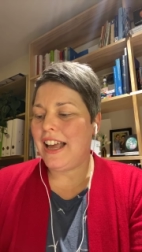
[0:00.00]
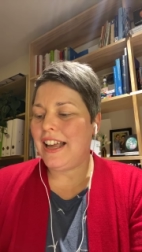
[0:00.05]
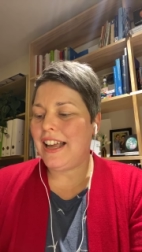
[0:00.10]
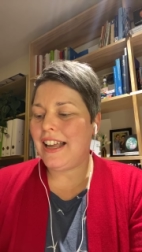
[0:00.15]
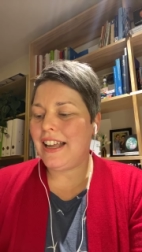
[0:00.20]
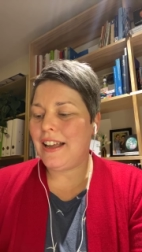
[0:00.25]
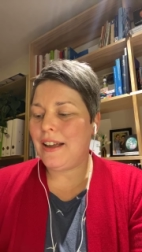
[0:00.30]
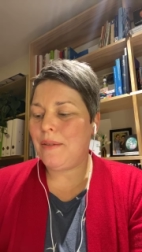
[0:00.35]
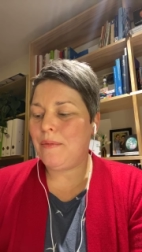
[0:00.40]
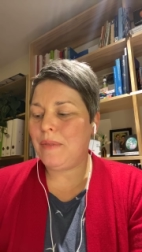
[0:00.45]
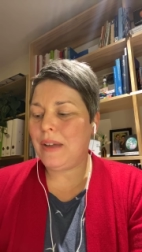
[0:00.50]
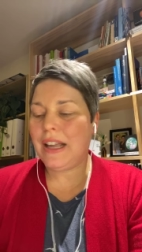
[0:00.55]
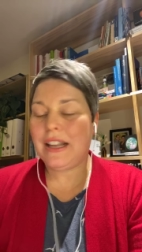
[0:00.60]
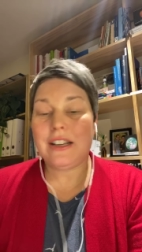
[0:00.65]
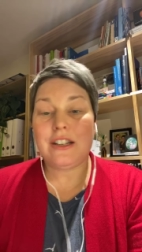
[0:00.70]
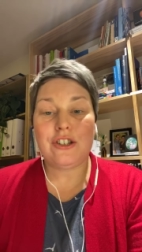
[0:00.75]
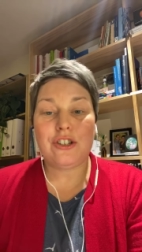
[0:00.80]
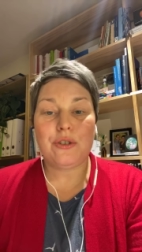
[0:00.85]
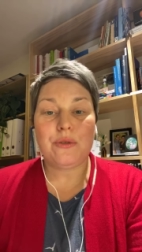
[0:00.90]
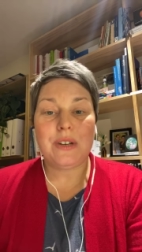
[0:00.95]
Um, and
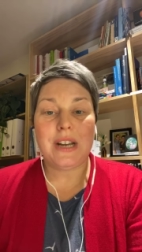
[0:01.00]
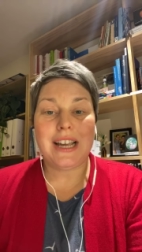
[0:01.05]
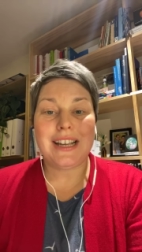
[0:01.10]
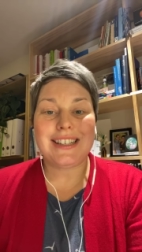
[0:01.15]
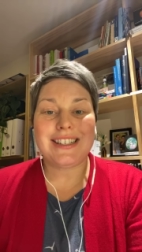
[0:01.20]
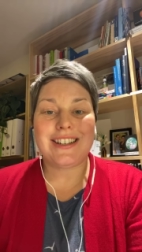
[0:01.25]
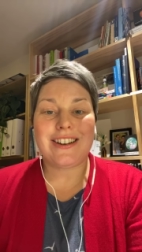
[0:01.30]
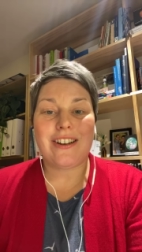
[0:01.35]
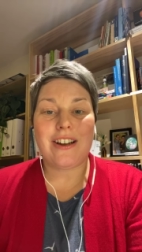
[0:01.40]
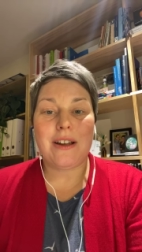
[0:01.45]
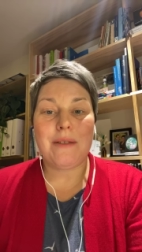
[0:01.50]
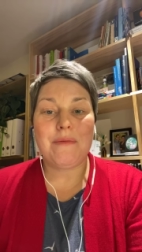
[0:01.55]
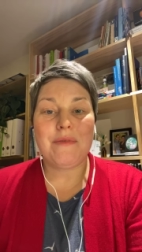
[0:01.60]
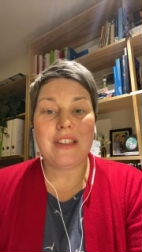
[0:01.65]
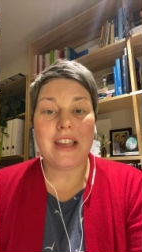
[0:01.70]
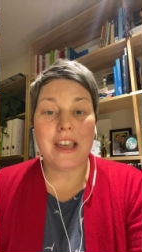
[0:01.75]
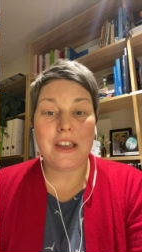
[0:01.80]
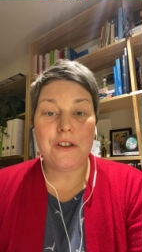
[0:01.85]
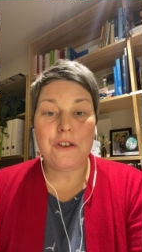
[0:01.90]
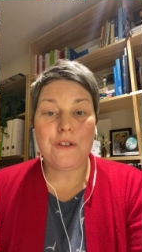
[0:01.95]
until next time,
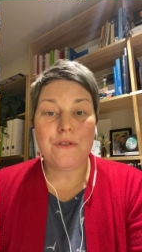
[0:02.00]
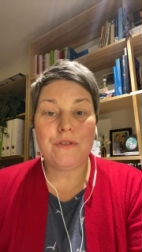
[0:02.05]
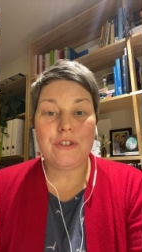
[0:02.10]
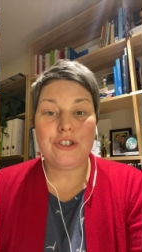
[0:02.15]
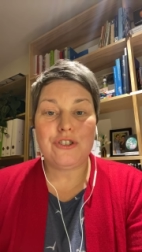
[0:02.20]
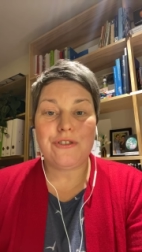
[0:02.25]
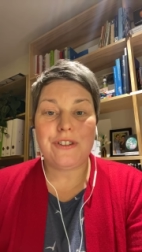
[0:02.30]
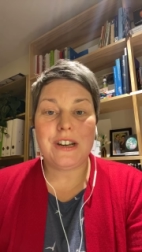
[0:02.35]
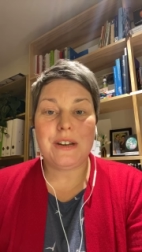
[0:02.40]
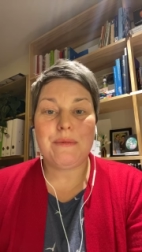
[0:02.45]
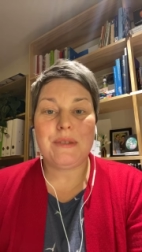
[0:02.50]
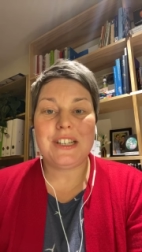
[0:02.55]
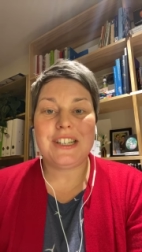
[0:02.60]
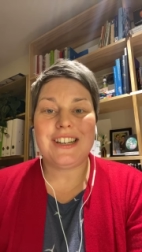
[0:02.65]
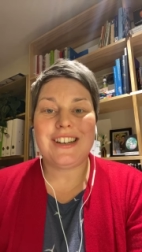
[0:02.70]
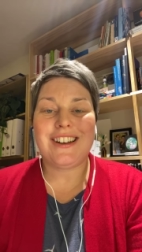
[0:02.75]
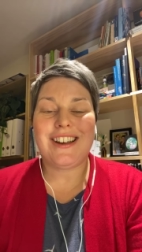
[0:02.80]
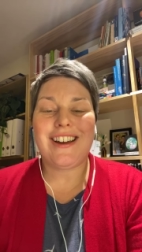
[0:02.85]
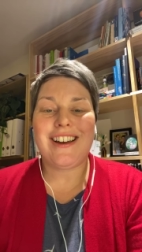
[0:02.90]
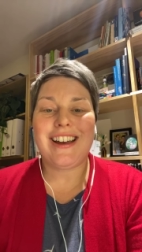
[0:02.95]
thank you for joining me
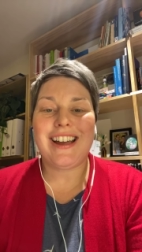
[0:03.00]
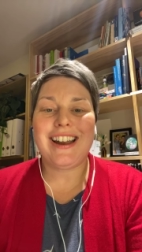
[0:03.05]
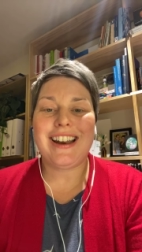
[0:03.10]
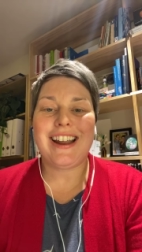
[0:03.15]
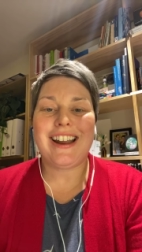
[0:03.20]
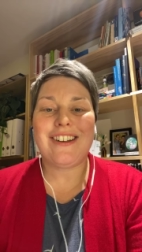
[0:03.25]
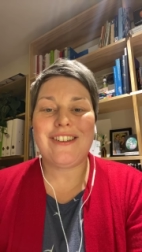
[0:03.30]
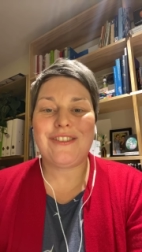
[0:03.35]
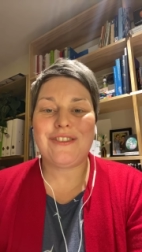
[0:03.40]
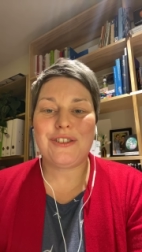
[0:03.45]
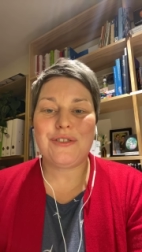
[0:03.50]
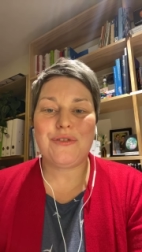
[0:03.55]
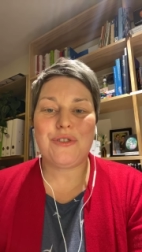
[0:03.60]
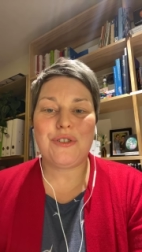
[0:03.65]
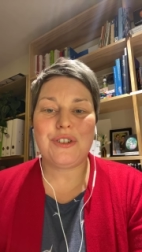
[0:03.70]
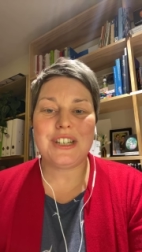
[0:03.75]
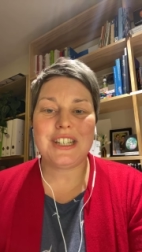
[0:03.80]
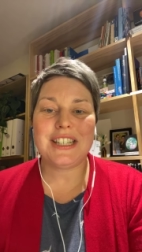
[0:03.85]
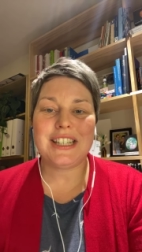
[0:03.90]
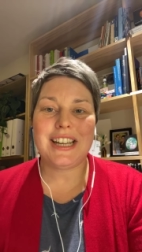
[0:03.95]
tonight and I'll look
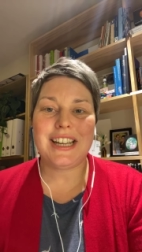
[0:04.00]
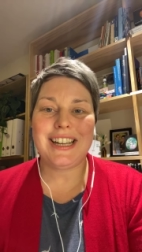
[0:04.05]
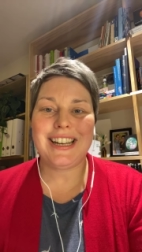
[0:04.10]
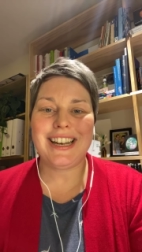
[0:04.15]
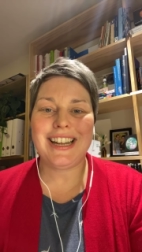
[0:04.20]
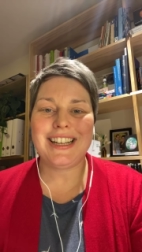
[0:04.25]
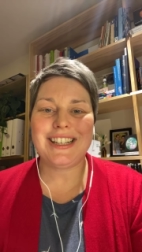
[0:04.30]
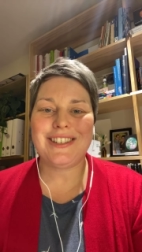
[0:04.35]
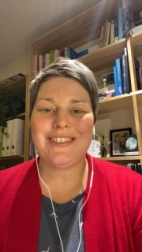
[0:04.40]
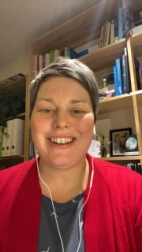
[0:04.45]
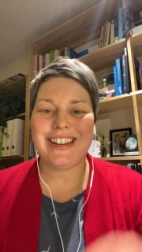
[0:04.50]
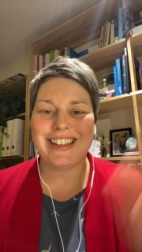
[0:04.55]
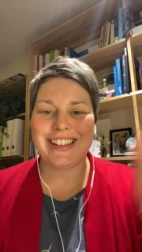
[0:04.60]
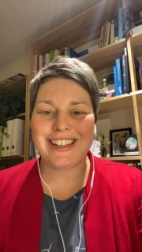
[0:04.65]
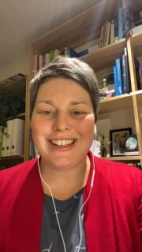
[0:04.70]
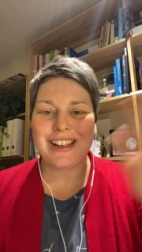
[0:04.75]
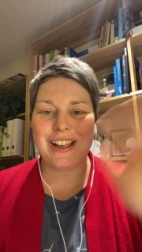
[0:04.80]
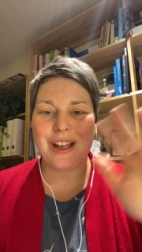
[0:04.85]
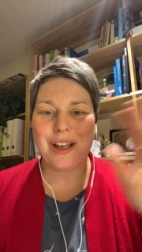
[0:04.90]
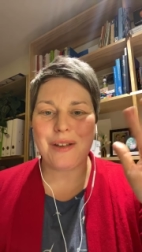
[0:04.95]
forward to seeing you next week.
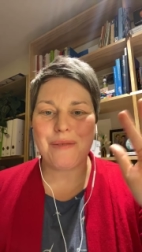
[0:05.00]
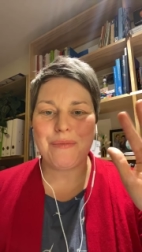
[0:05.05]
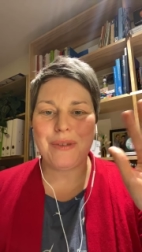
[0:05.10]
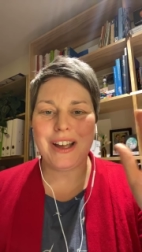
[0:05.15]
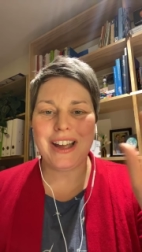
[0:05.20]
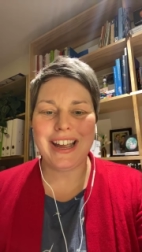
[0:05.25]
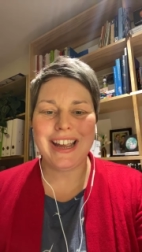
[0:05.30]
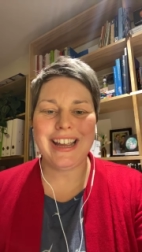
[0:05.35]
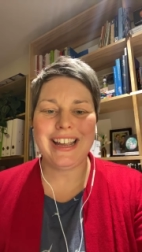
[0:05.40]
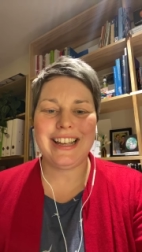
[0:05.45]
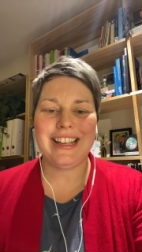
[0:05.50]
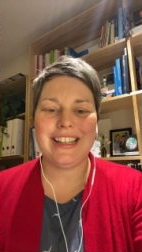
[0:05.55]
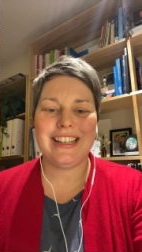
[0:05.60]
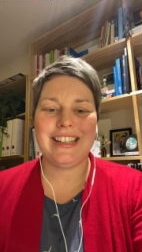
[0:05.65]
Bye.